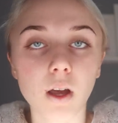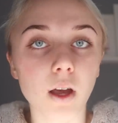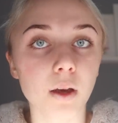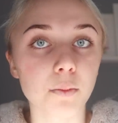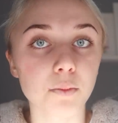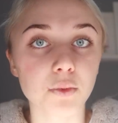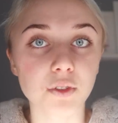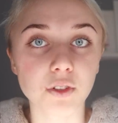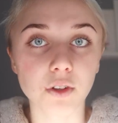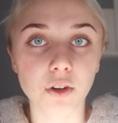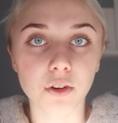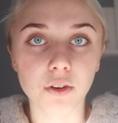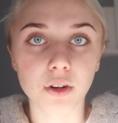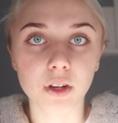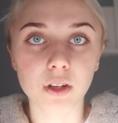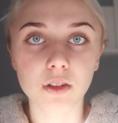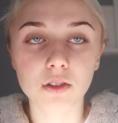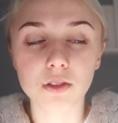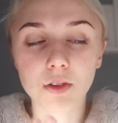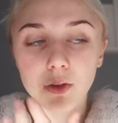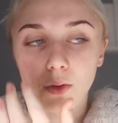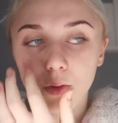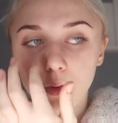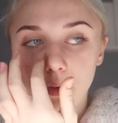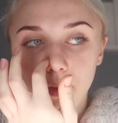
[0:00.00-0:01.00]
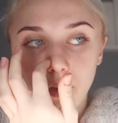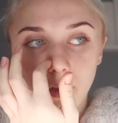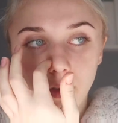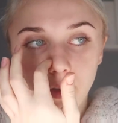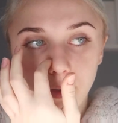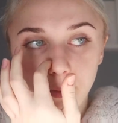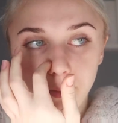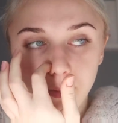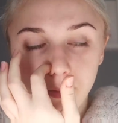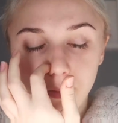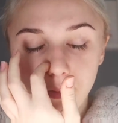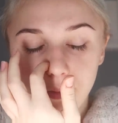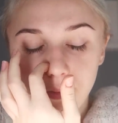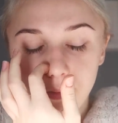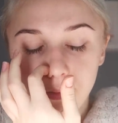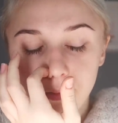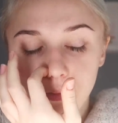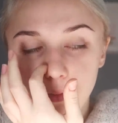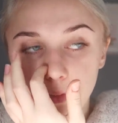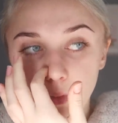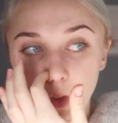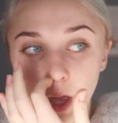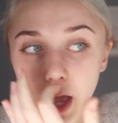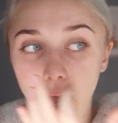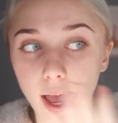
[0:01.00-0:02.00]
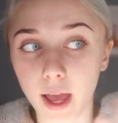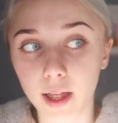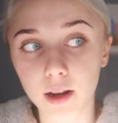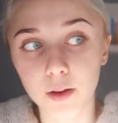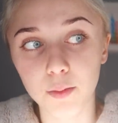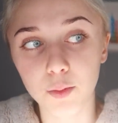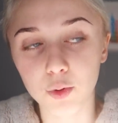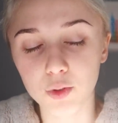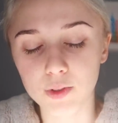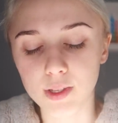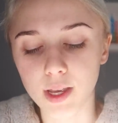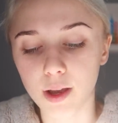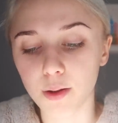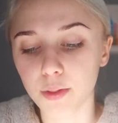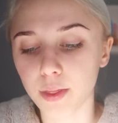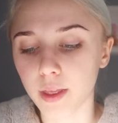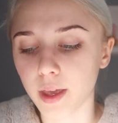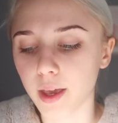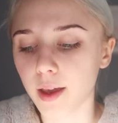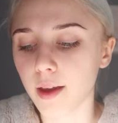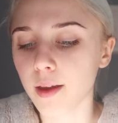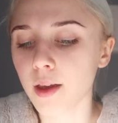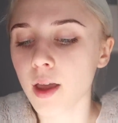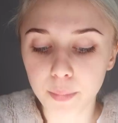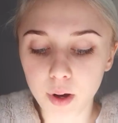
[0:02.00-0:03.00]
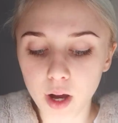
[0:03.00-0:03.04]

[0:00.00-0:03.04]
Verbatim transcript: i'm sorry to all the animals out there.